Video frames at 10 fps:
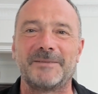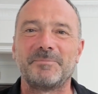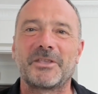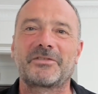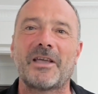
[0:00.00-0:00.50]

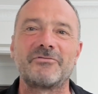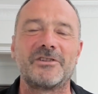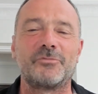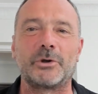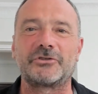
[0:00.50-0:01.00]
several of
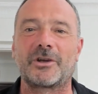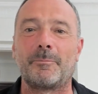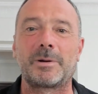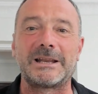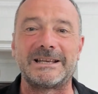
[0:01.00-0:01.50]
which are
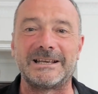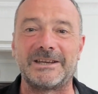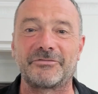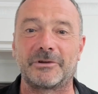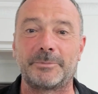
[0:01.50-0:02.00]
completely different,